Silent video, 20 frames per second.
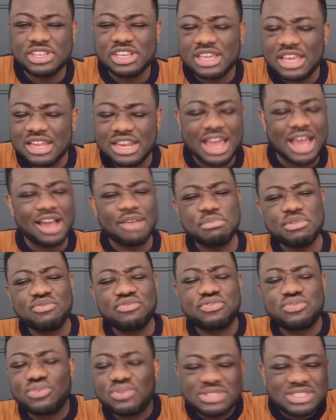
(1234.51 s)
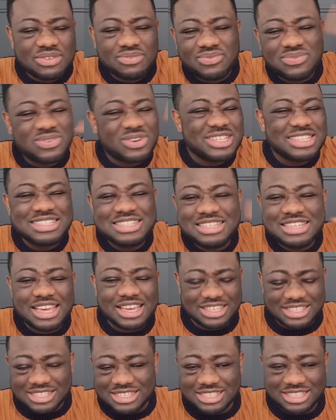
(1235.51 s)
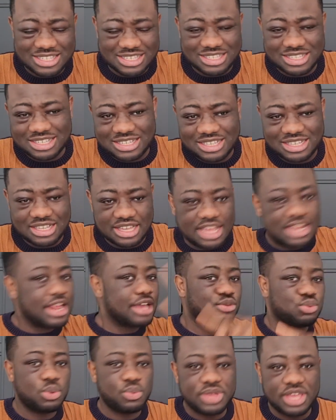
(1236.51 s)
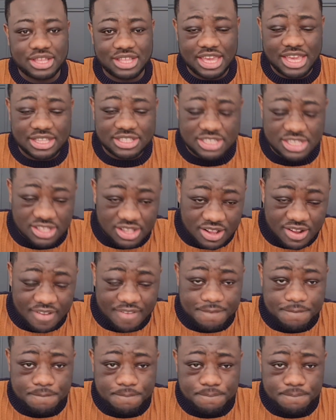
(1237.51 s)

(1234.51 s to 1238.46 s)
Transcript: Chicken that have been frozen for years. And that's what we are eating.